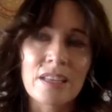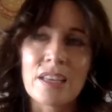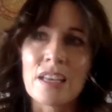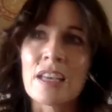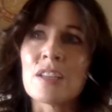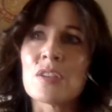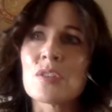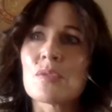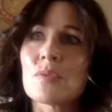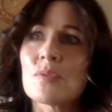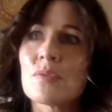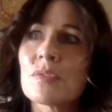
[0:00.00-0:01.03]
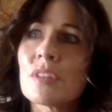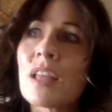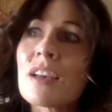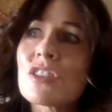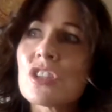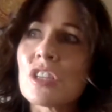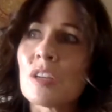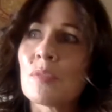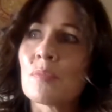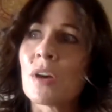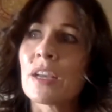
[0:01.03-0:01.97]
And last year,
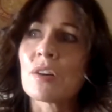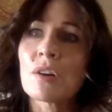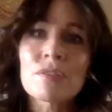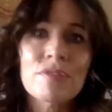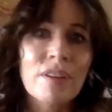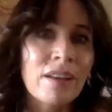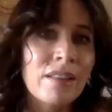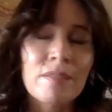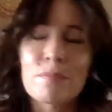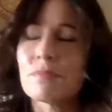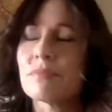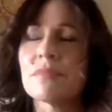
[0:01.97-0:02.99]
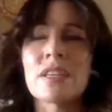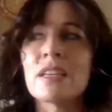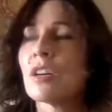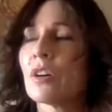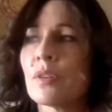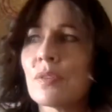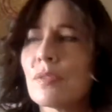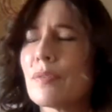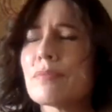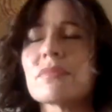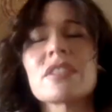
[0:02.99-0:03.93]
my godfather, Dino,
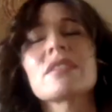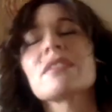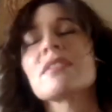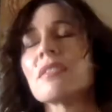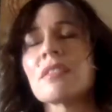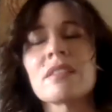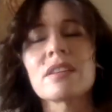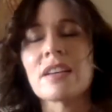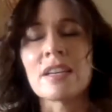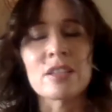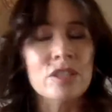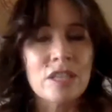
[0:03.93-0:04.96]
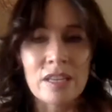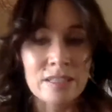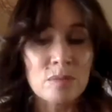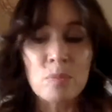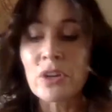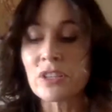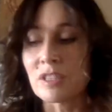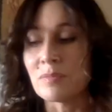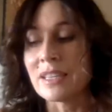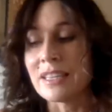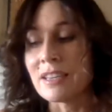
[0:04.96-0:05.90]
just, oh, I, used to, I spoke to
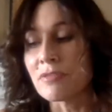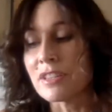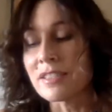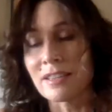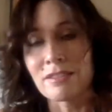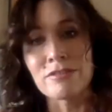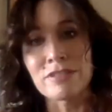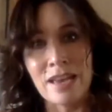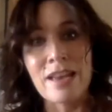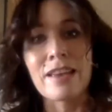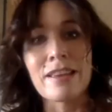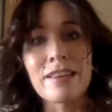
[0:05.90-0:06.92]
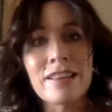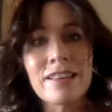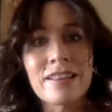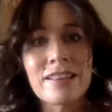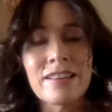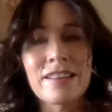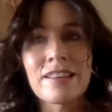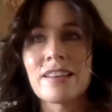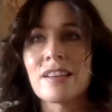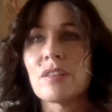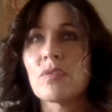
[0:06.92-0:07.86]
him nearly every single day
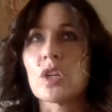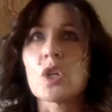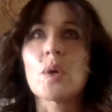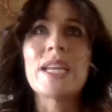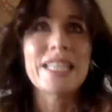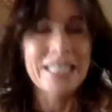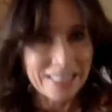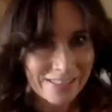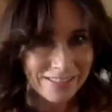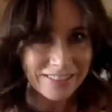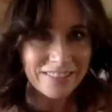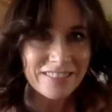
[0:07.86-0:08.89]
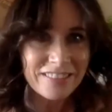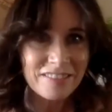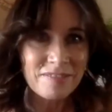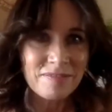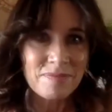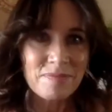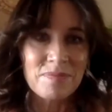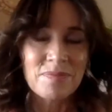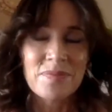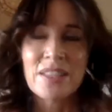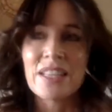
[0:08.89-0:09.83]
for 20 years.
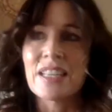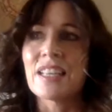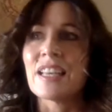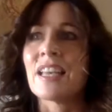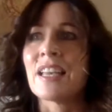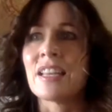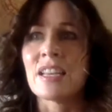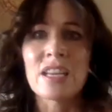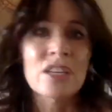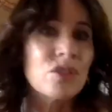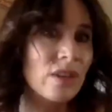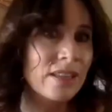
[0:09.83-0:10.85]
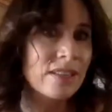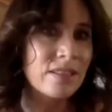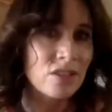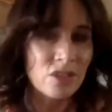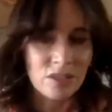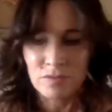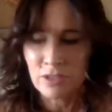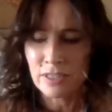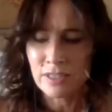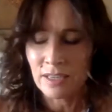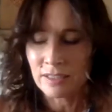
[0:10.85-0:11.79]
And he transitioned
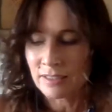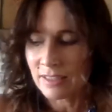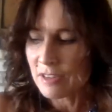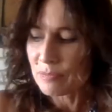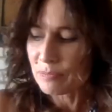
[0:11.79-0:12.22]
very suddenly.